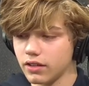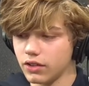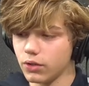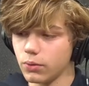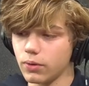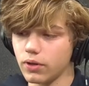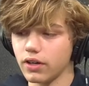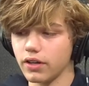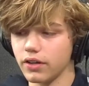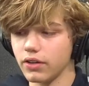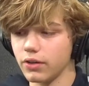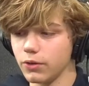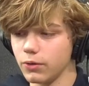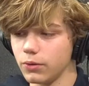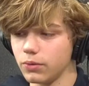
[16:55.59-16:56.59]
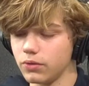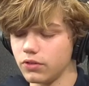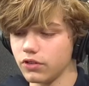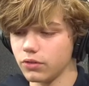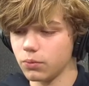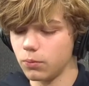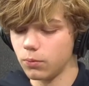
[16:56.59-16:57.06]
Yuan who
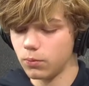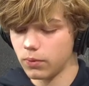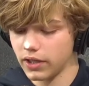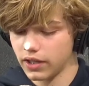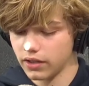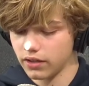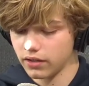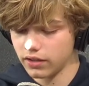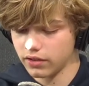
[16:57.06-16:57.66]
just went